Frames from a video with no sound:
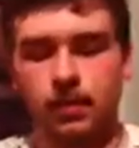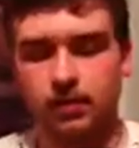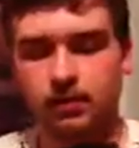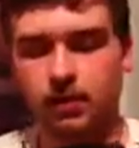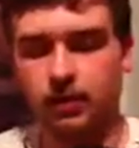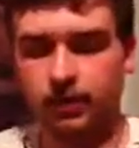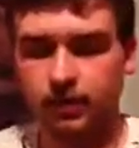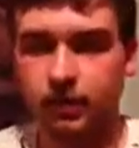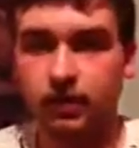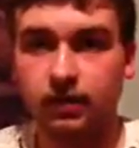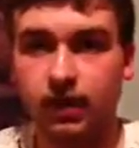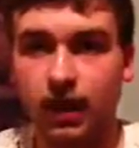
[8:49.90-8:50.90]
So this
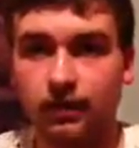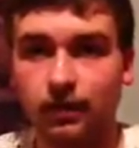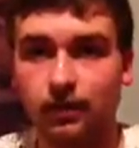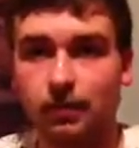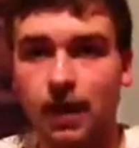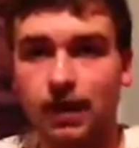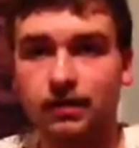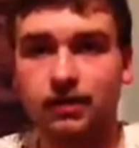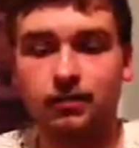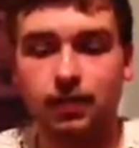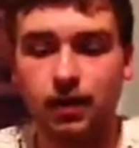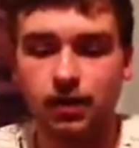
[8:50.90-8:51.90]
does have a
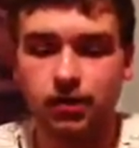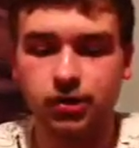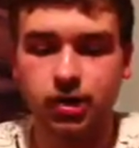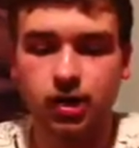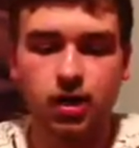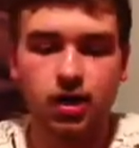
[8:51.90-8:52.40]
massive punch.